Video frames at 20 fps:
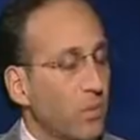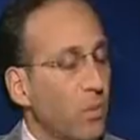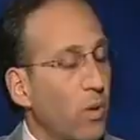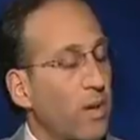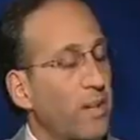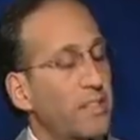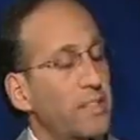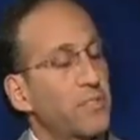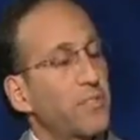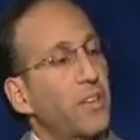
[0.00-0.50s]
Well,
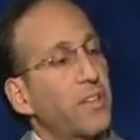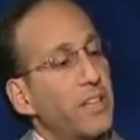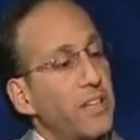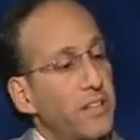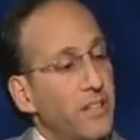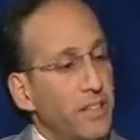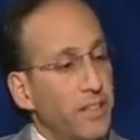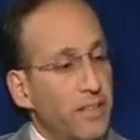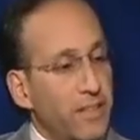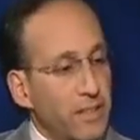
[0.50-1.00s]
and it's funny
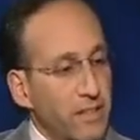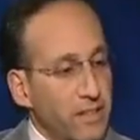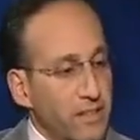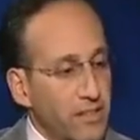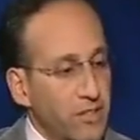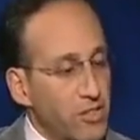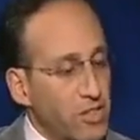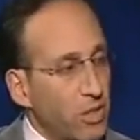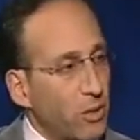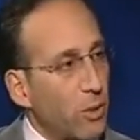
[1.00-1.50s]
that
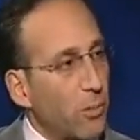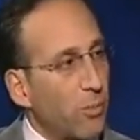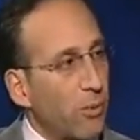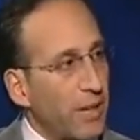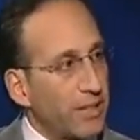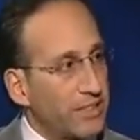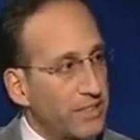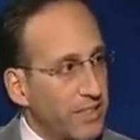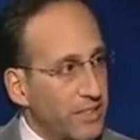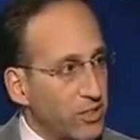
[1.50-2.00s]
the general
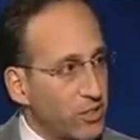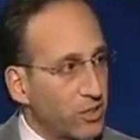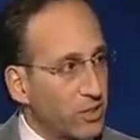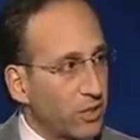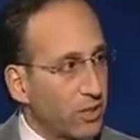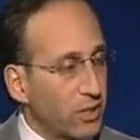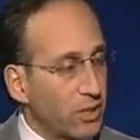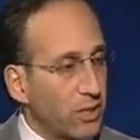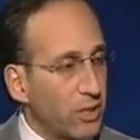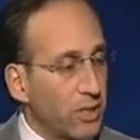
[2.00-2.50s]

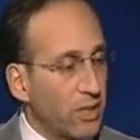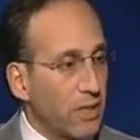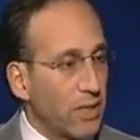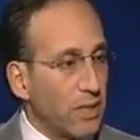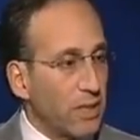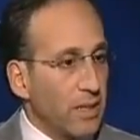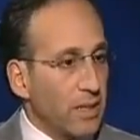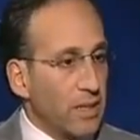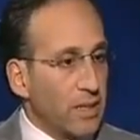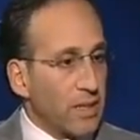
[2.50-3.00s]
practitioner,
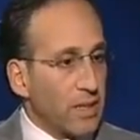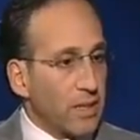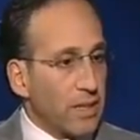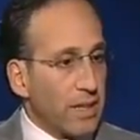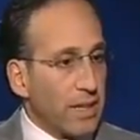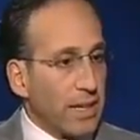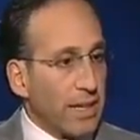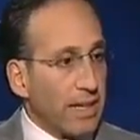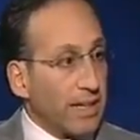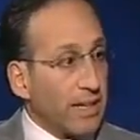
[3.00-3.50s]

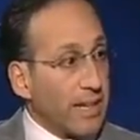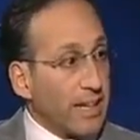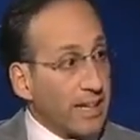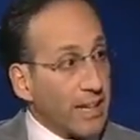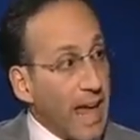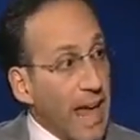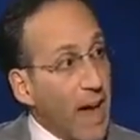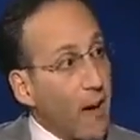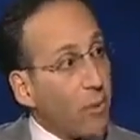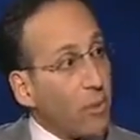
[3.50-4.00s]
in
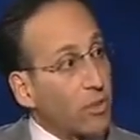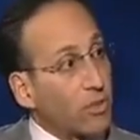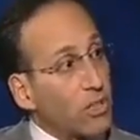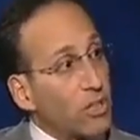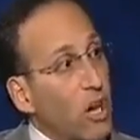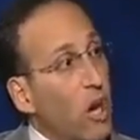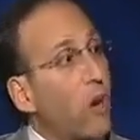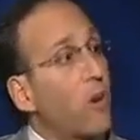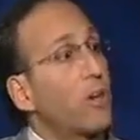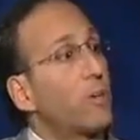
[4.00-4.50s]
our
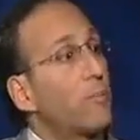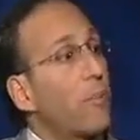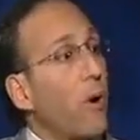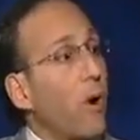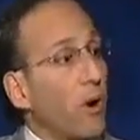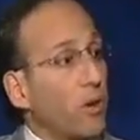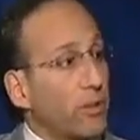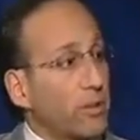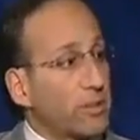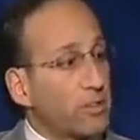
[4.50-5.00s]
current
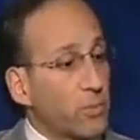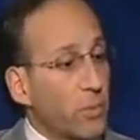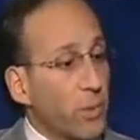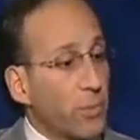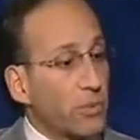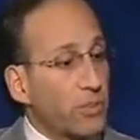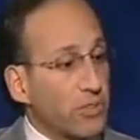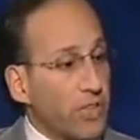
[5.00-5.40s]
parlance, we would